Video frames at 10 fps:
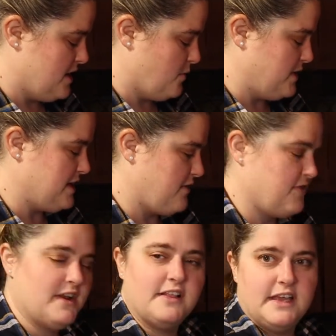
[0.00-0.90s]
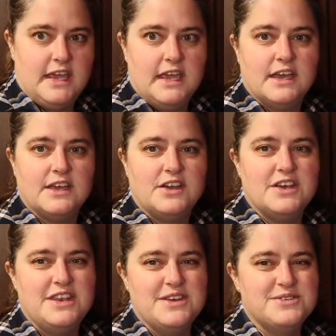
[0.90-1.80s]
we definitely
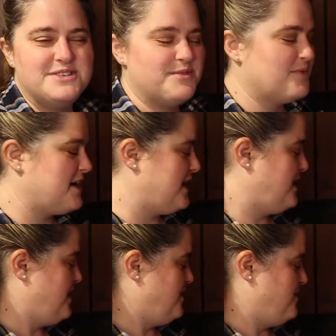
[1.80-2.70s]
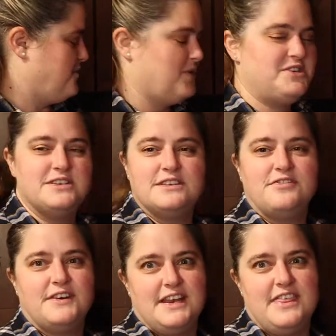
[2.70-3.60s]
could use some rain, which is a
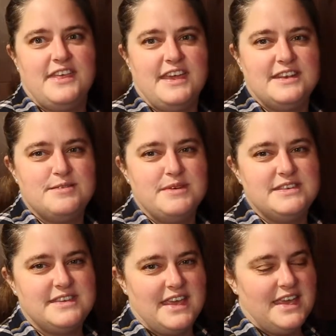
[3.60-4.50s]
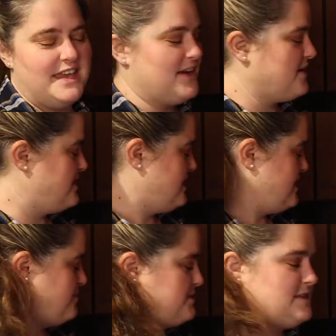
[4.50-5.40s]
funny thing to be saying here in
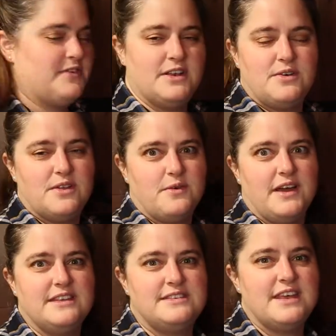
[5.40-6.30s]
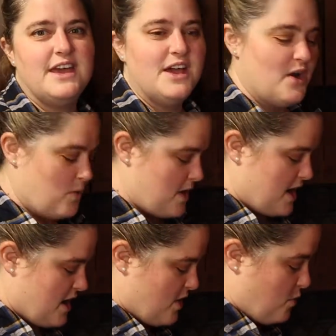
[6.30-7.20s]
the Pacific Northwest,
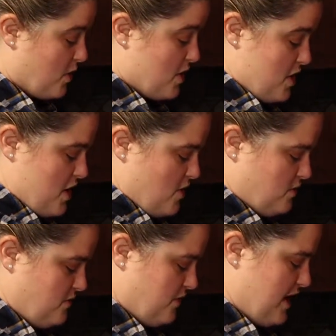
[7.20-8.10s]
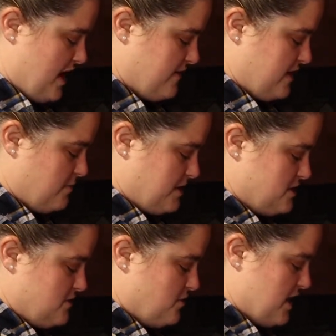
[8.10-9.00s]
where we're known for having a
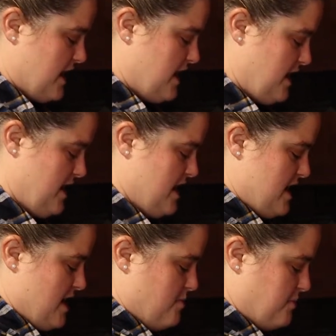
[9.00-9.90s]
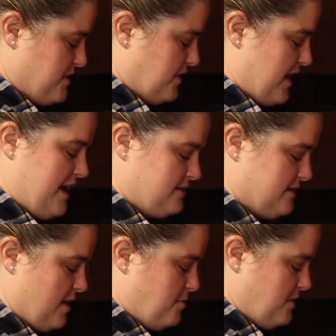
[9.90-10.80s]
bunch of rain. But the last
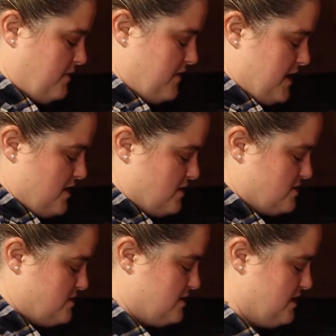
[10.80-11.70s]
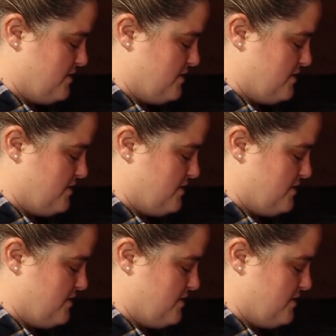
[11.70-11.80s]
couple of years,